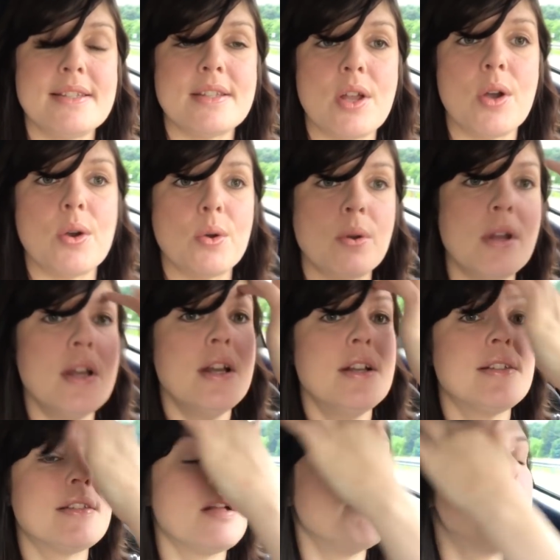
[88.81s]
So
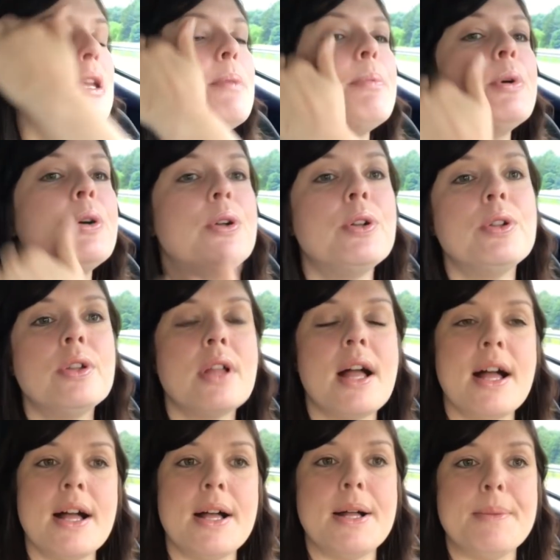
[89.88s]
some people
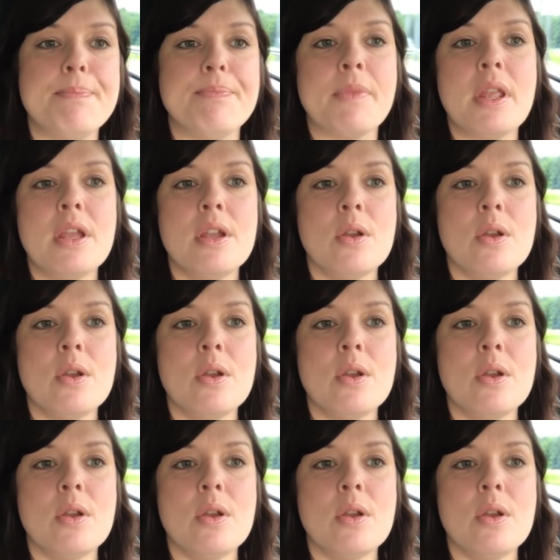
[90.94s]
um,